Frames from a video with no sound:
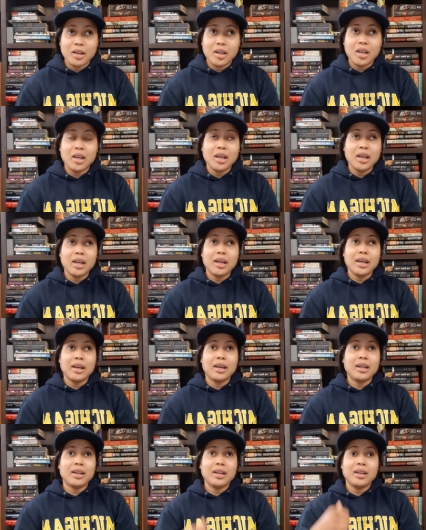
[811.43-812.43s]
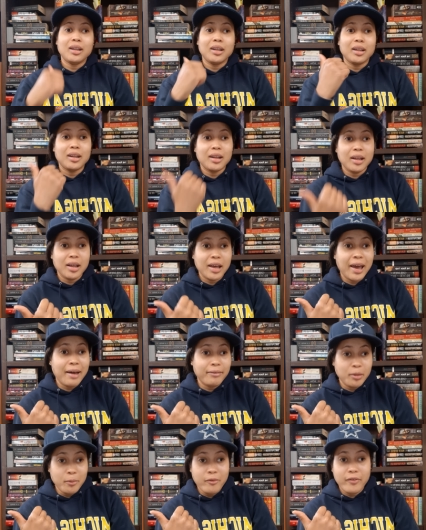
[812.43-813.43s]
can
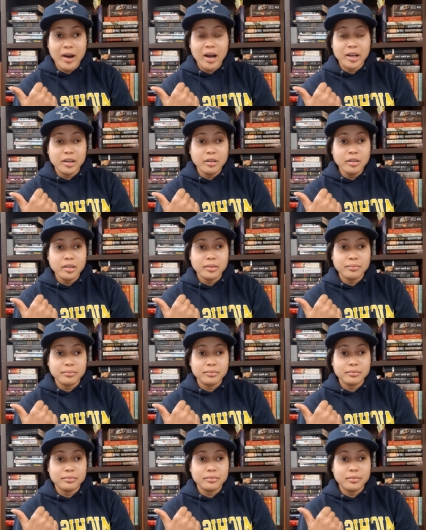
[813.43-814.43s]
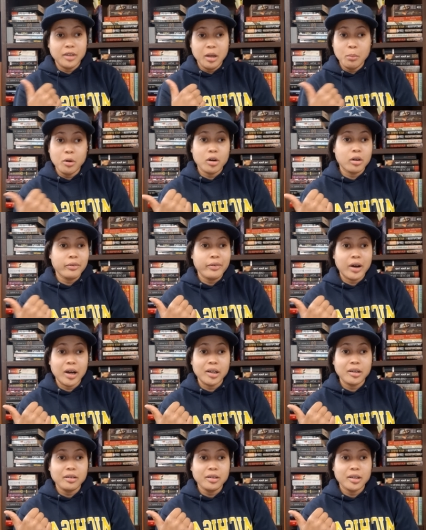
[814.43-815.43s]
have them fired, him or her
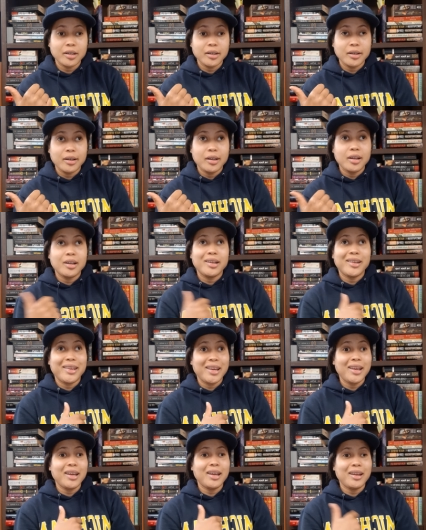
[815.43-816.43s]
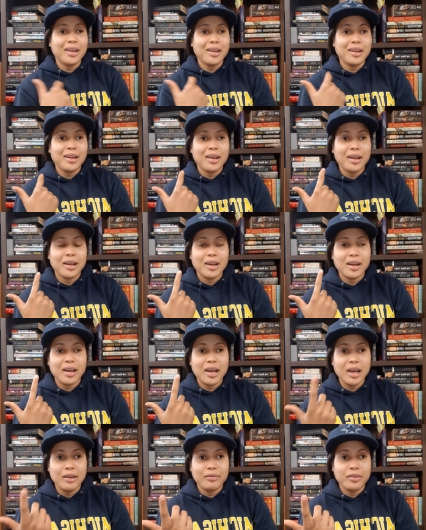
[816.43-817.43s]
fired, can
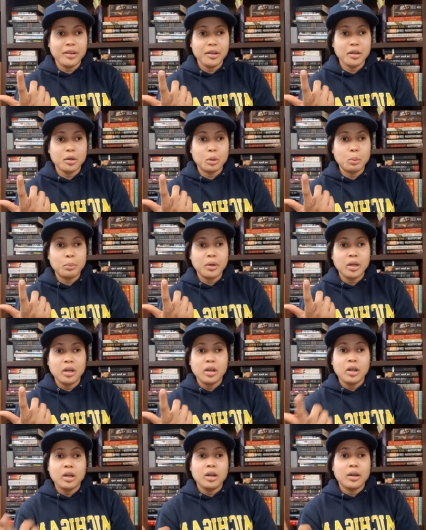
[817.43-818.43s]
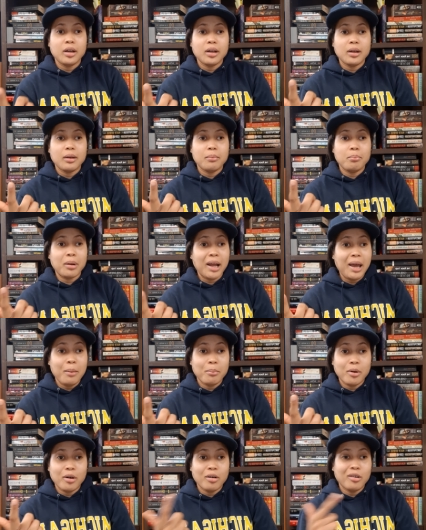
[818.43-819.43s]
have them
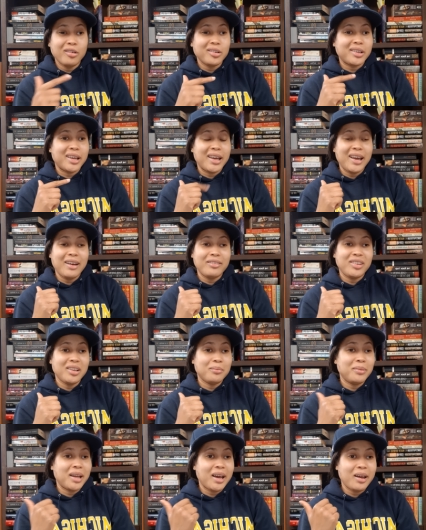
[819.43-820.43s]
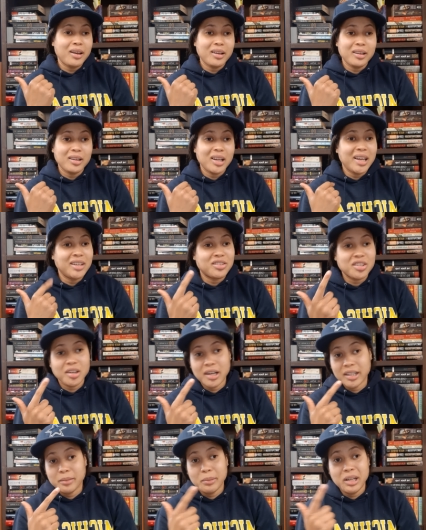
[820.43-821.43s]
blackballed, can have them not enter
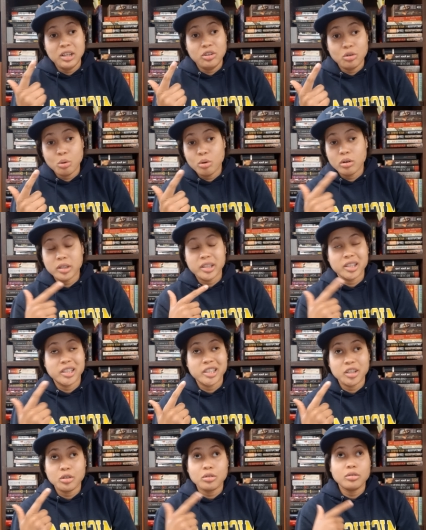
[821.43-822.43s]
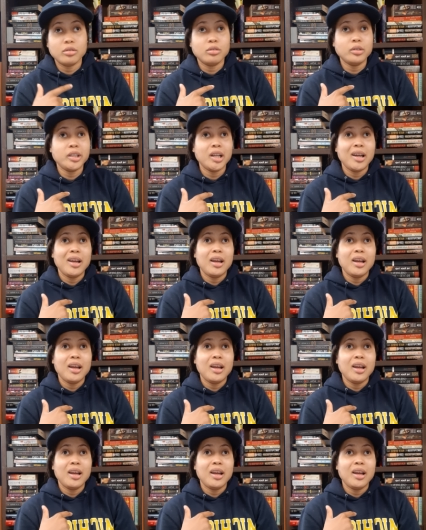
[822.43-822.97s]
as many doors and circles.